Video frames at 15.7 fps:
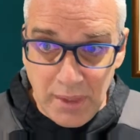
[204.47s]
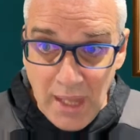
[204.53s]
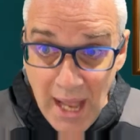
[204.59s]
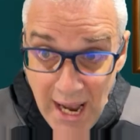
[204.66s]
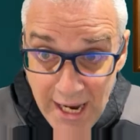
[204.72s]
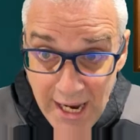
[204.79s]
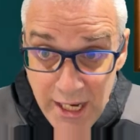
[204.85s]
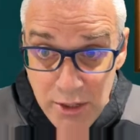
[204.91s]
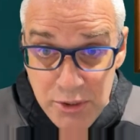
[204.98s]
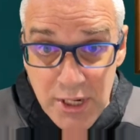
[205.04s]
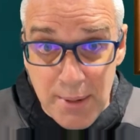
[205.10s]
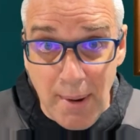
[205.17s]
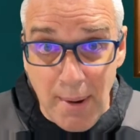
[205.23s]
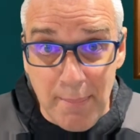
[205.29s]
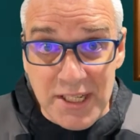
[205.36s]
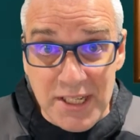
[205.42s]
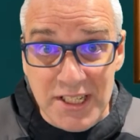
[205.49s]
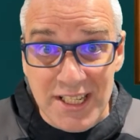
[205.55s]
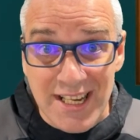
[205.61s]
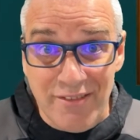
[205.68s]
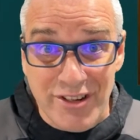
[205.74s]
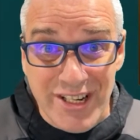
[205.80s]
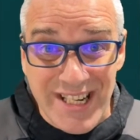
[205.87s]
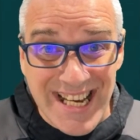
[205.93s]
I use it in my business
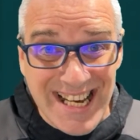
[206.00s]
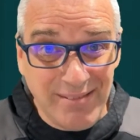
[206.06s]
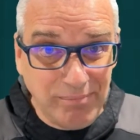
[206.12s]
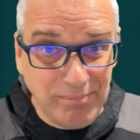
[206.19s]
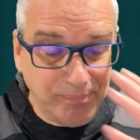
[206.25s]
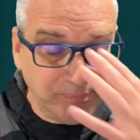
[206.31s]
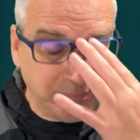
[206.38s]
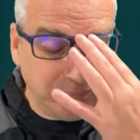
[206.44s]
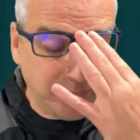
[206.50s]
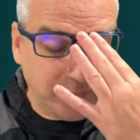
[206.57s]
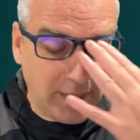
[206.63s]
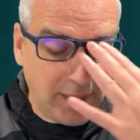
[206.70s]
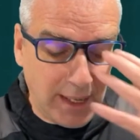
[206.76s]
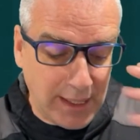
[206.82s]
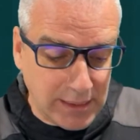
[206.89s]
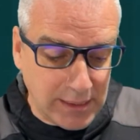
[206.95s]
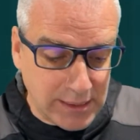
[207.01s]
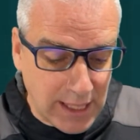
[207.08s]
every day, and